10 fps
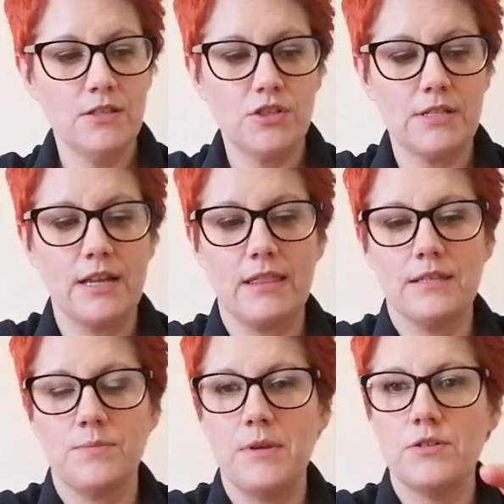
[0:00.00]
just like
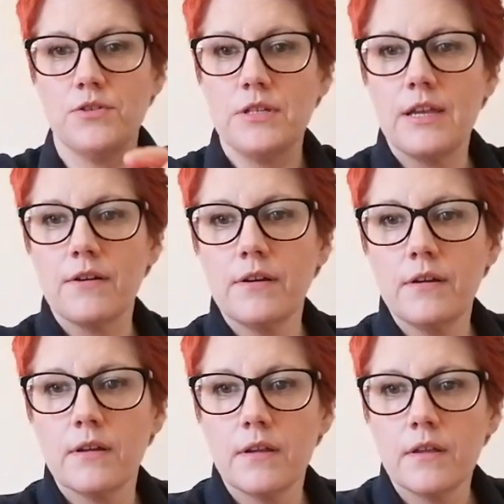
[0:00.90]
this we do
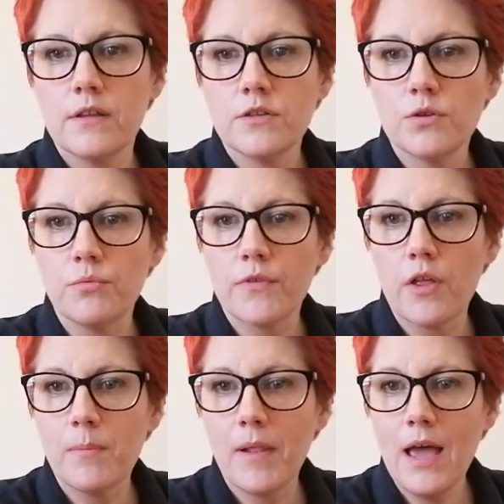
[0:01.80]
here. So we've
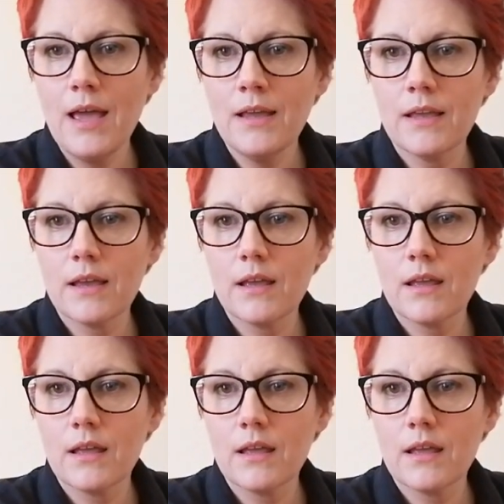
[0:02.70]
got the black